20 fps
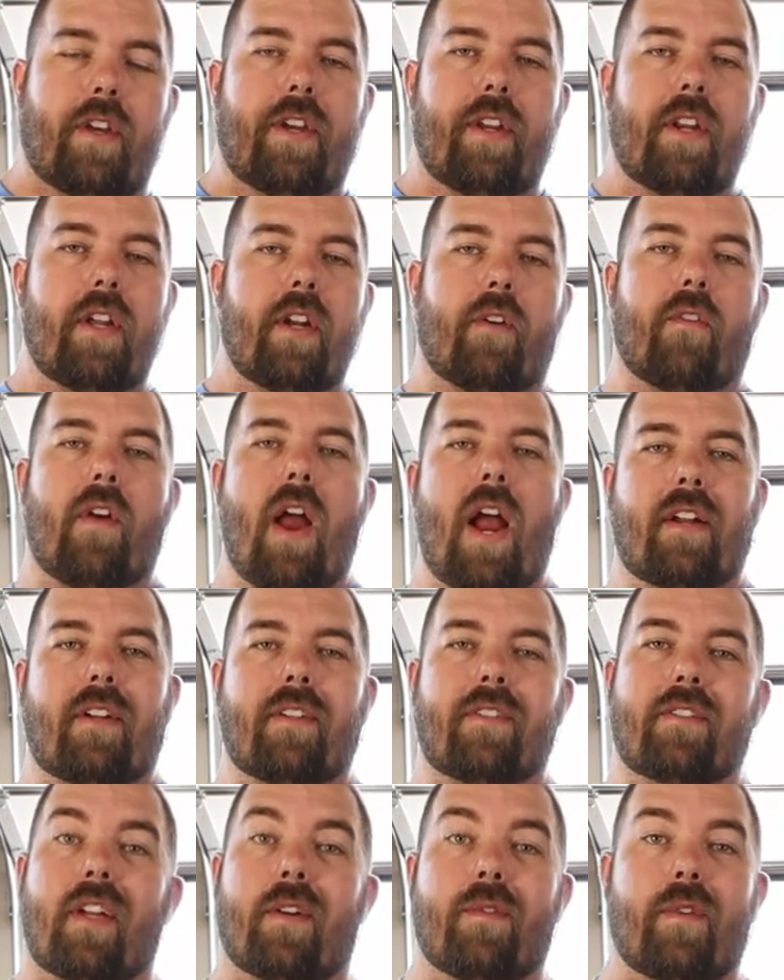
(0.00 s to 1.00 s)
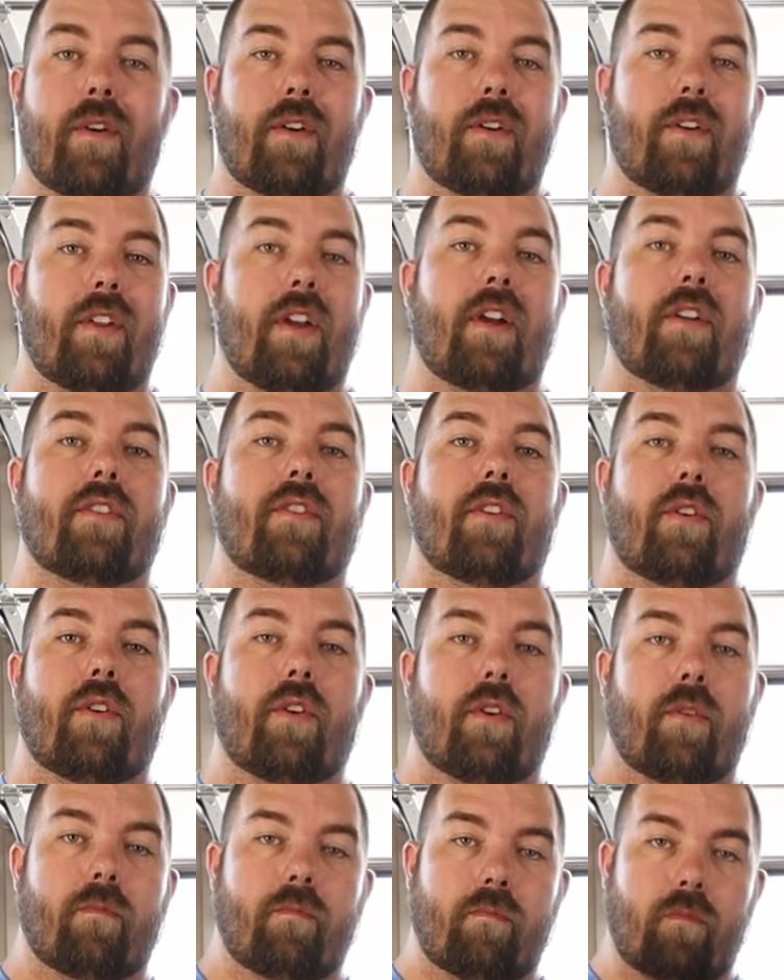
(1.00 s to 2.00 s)
you need a rag to stuff under there so
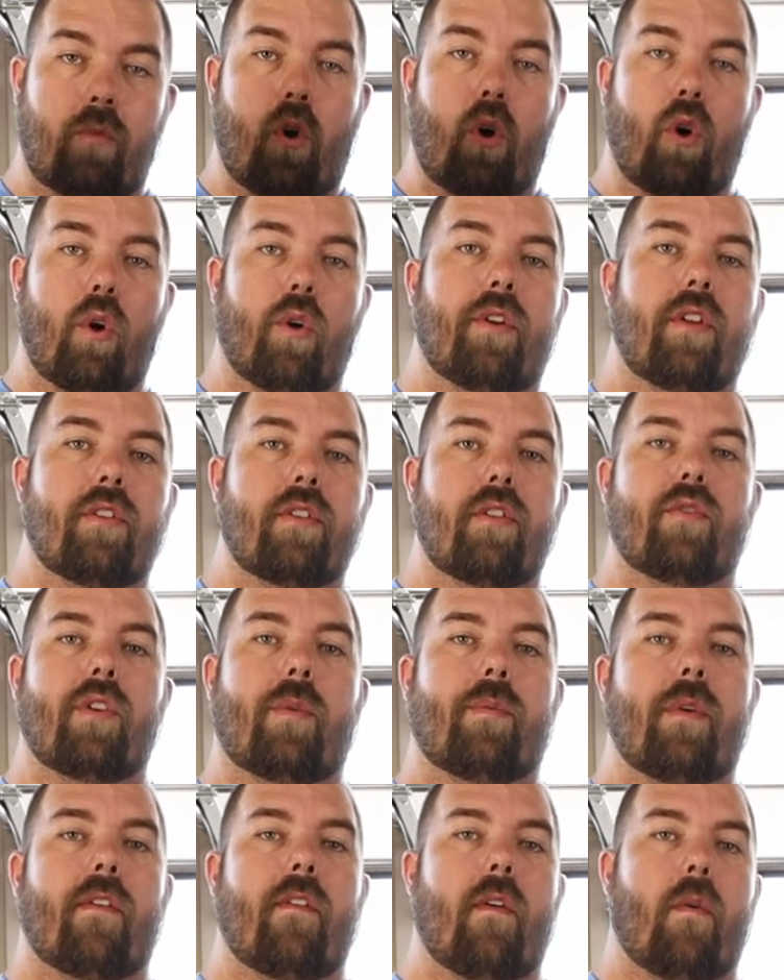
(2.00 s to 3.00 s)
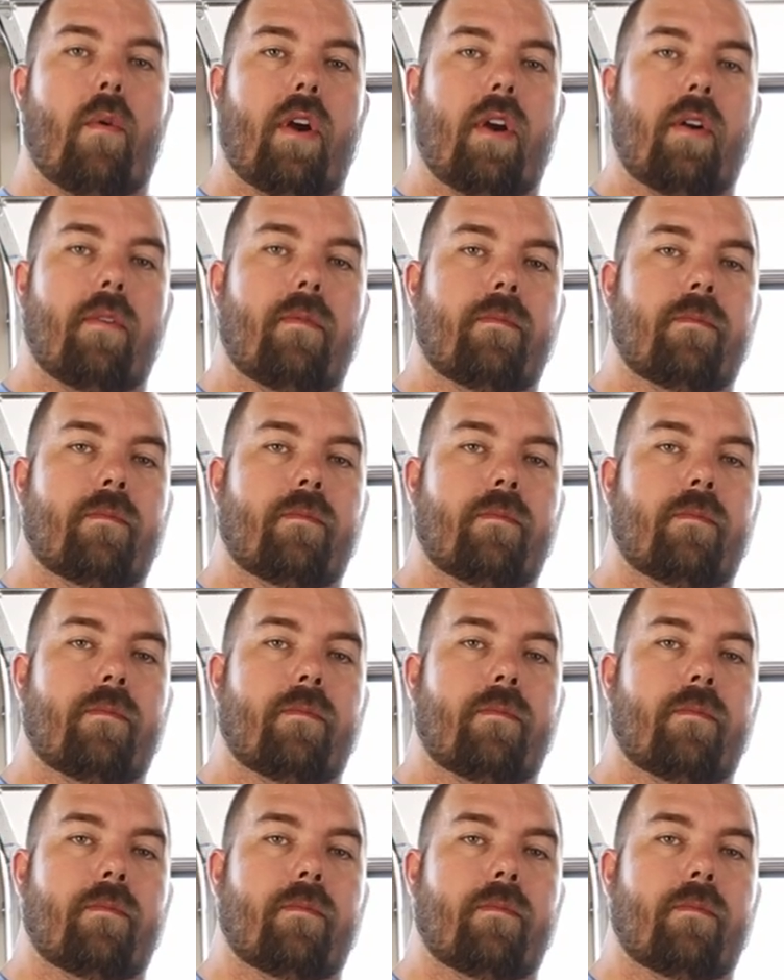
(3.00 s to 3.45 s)
your oil doesn't drip everywhere.